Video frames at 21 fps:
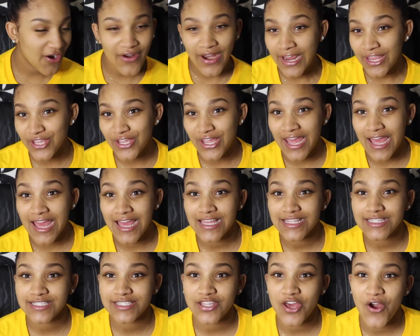all right you
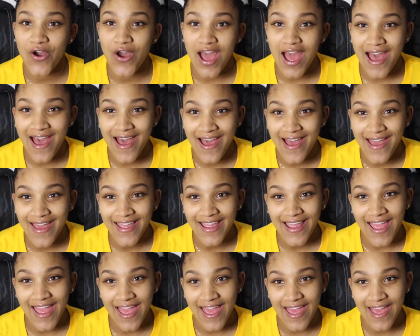guys so i
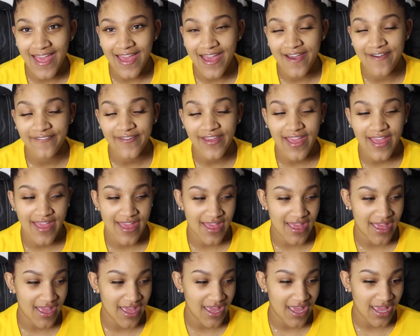have
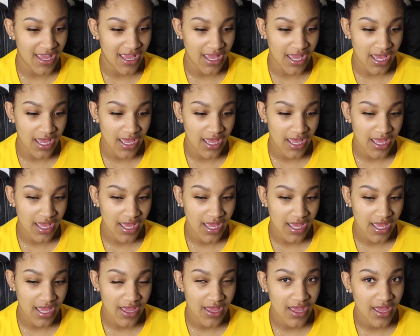a
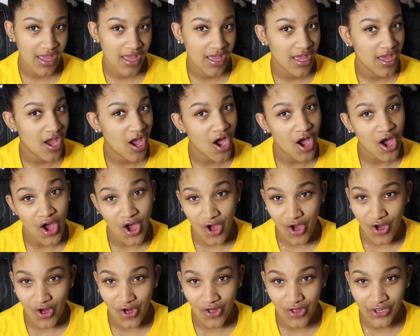
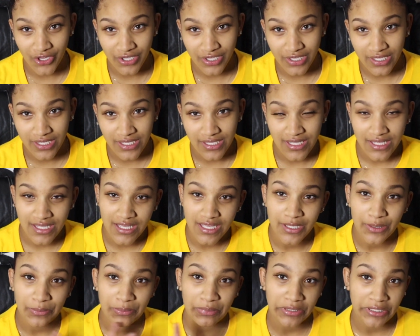haul
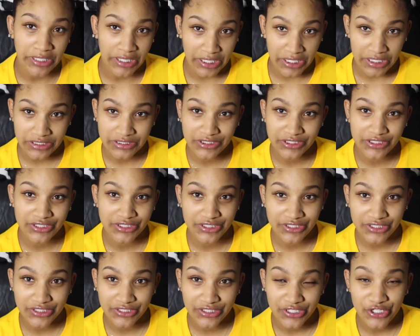plus
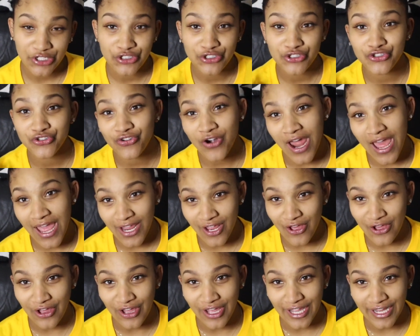
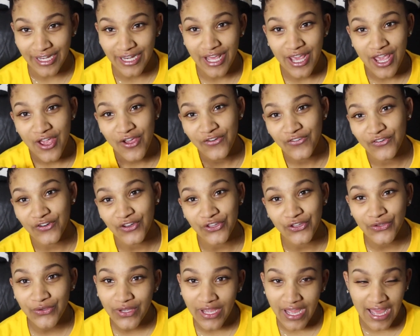try on for
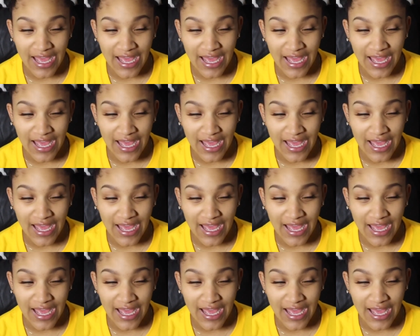you